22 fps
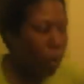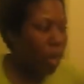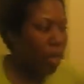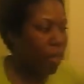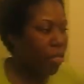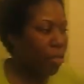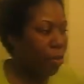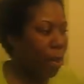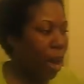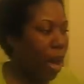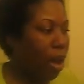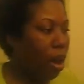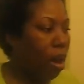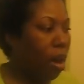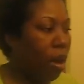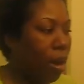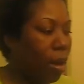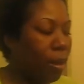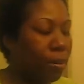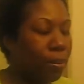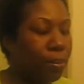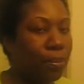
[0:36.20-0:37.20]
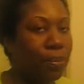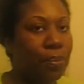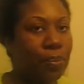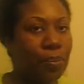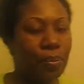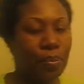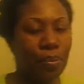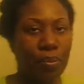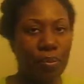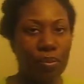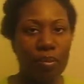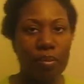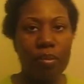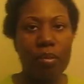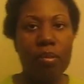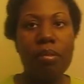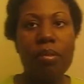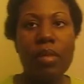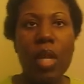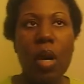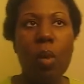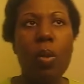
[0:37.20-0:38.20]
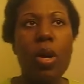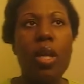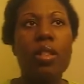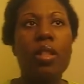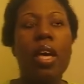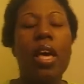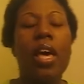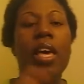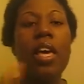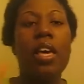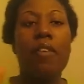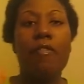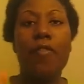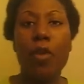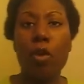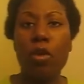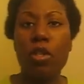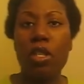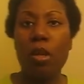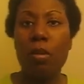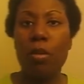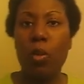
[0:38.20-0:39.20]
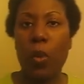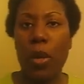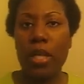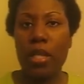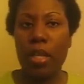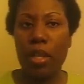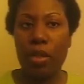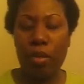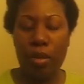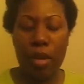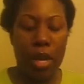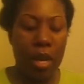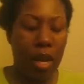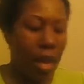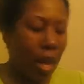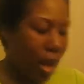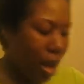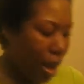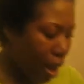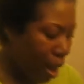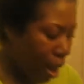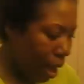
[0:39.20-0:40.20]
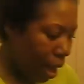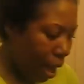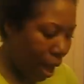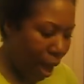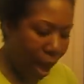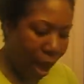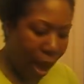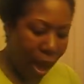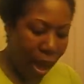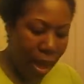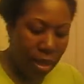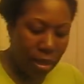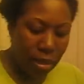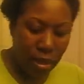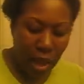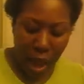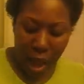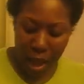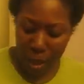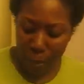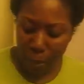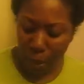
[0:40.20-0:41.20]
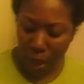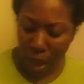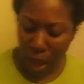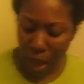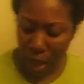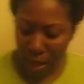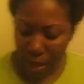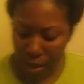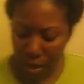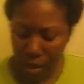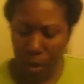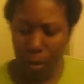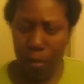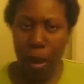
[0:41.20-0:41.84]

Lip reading: with my, with Infusium 23, and I applied